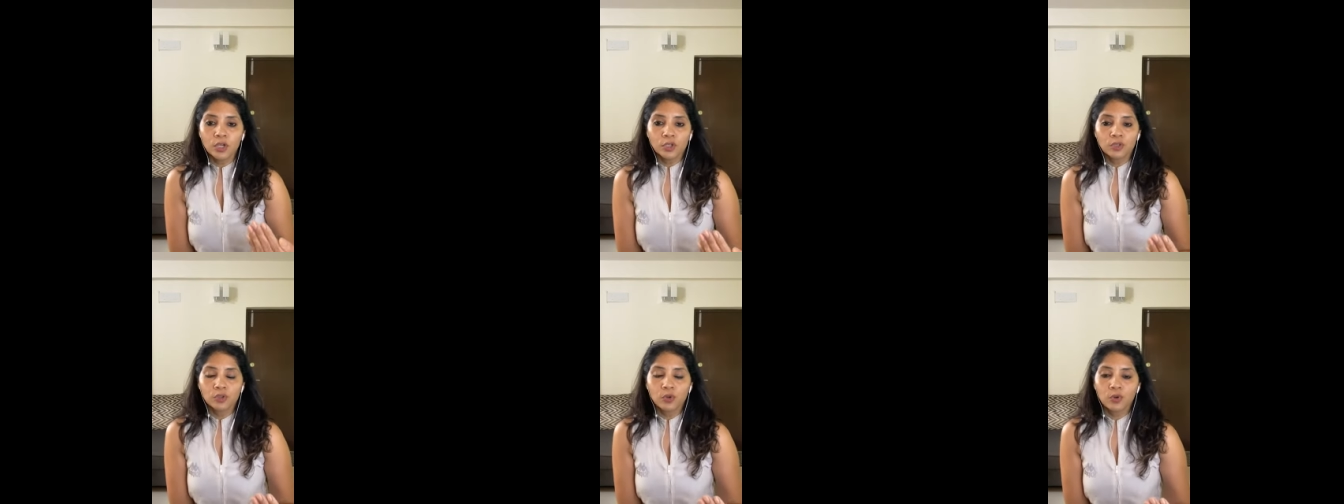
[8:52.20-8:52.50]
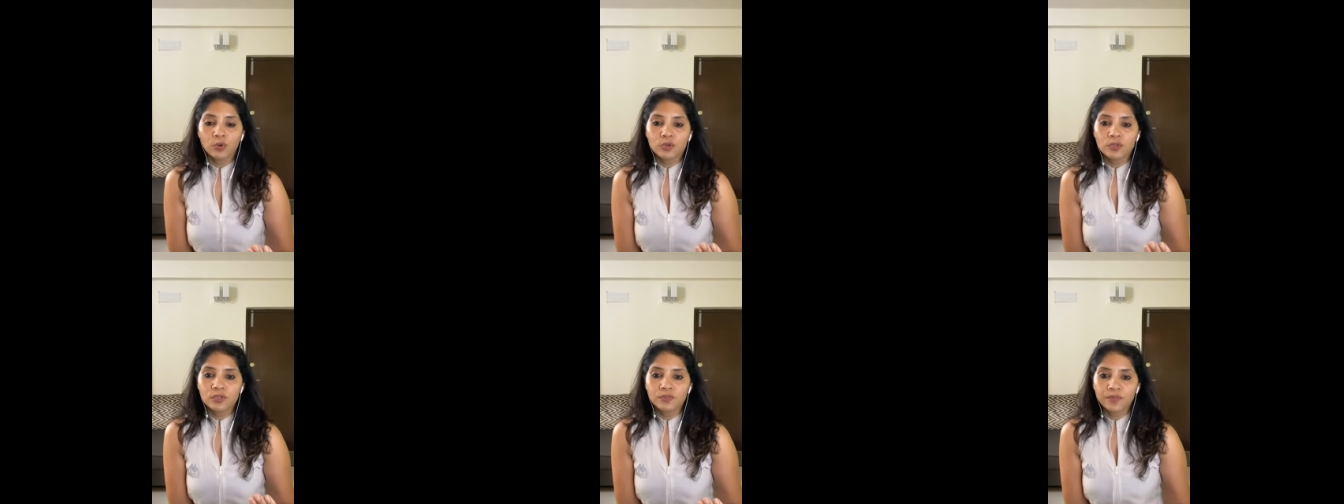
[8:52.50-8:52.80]

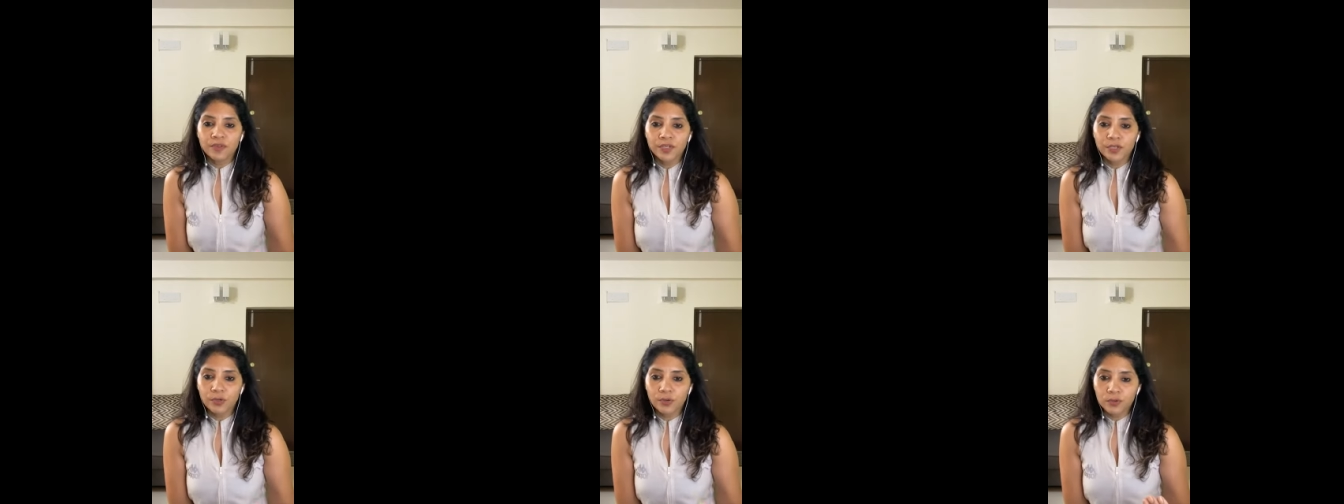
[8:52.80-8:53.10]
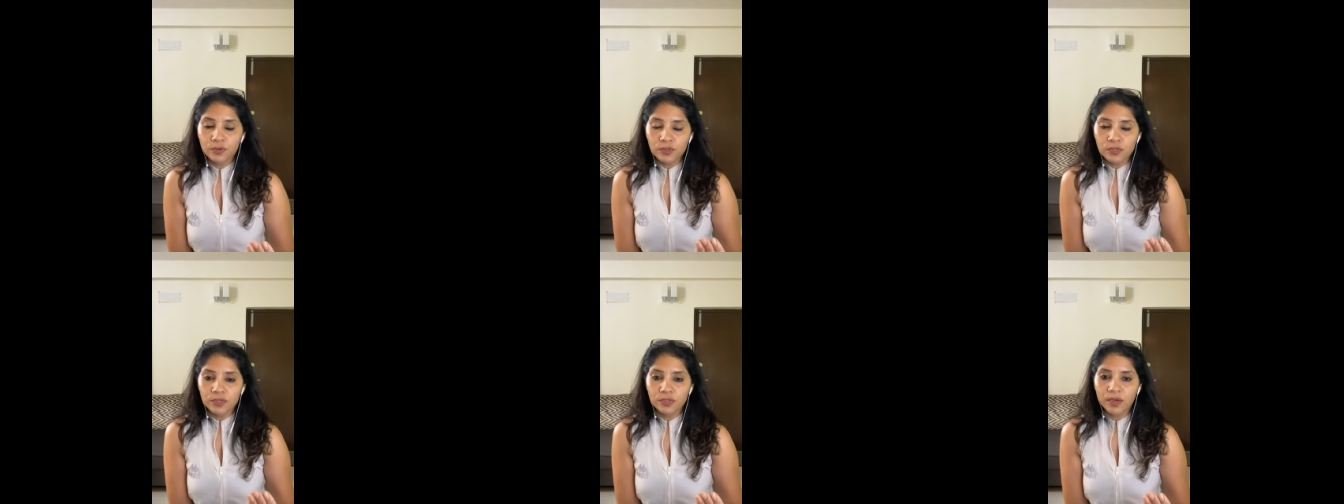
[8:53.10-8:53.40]
those
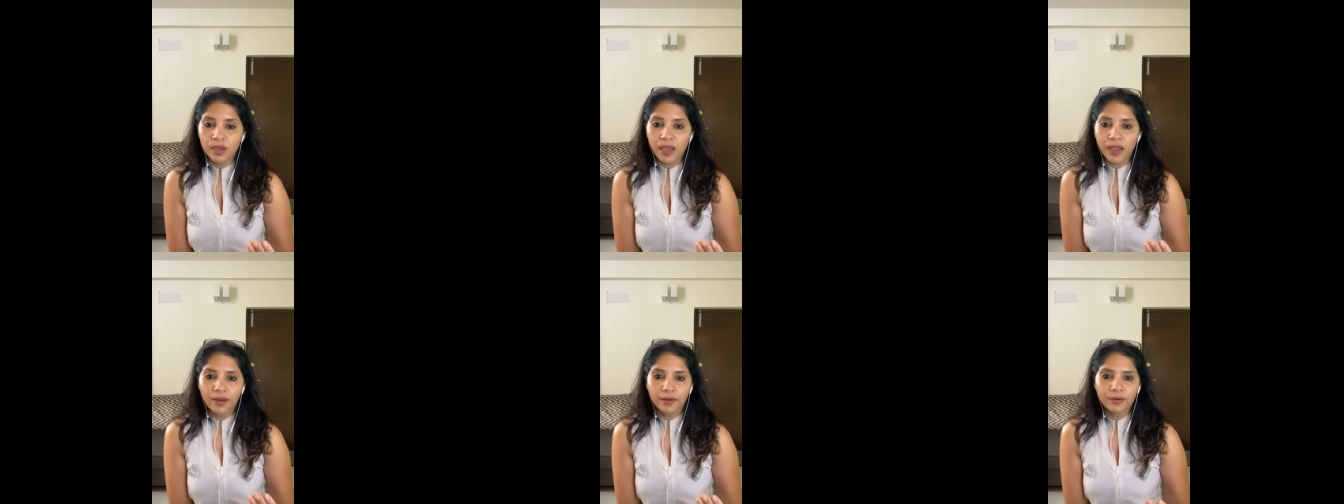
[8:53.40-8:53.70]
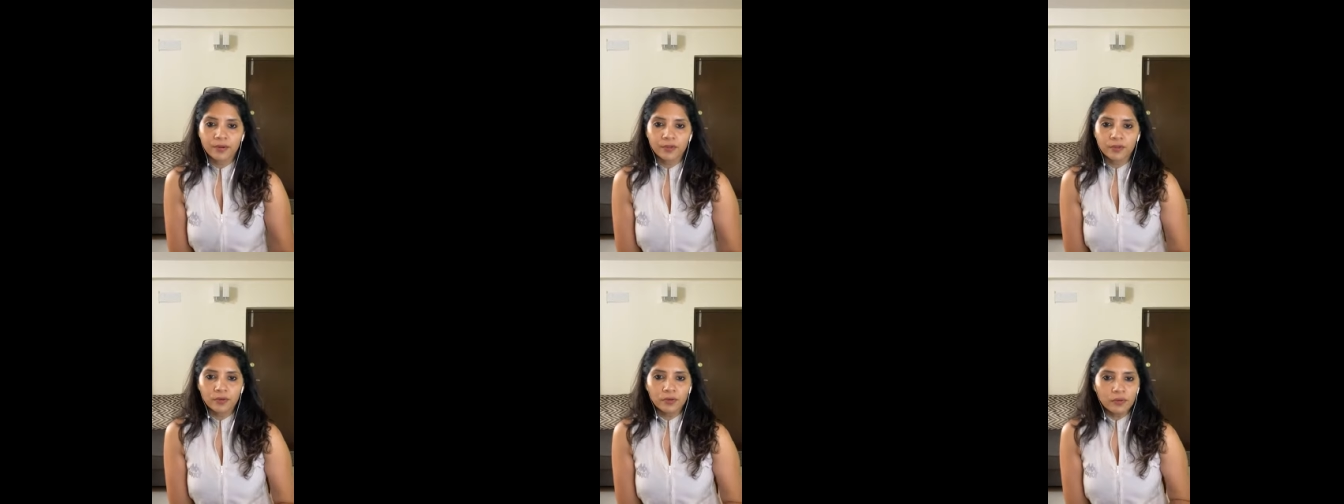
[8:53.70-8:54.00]
videos
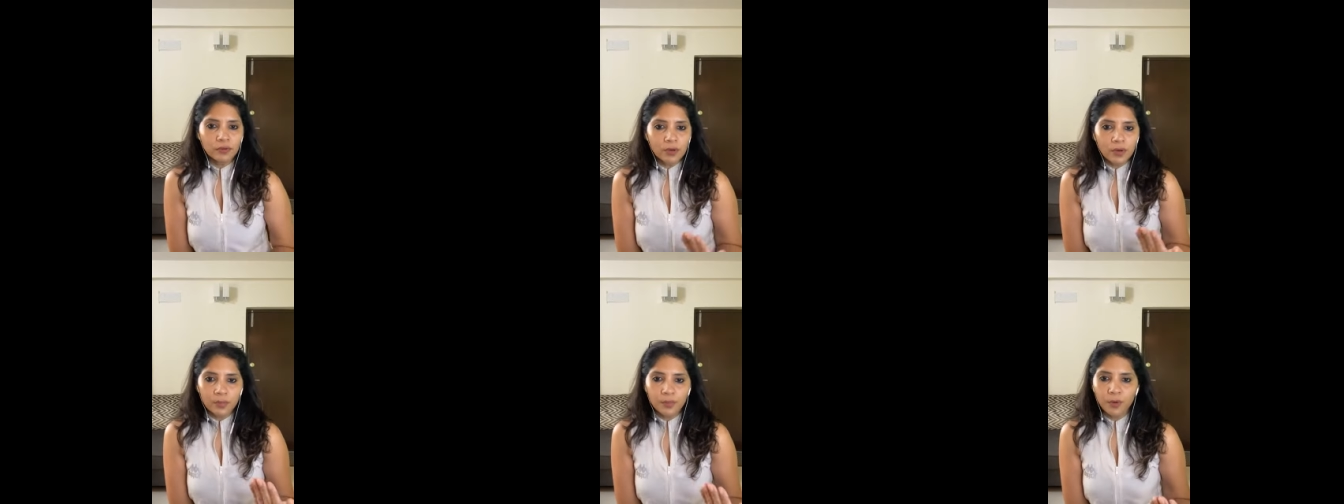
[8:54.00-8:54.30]
and you know uh,